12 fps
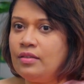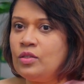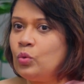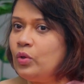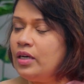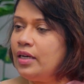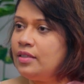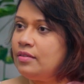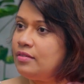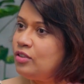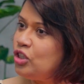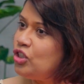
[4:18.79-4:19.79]
the student
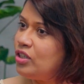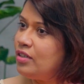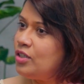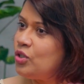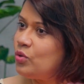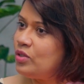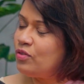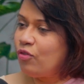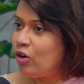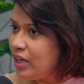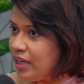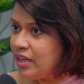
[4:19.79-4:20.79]
teacher ratio is
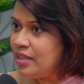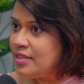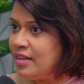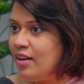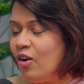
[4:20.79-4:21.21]
40 kids,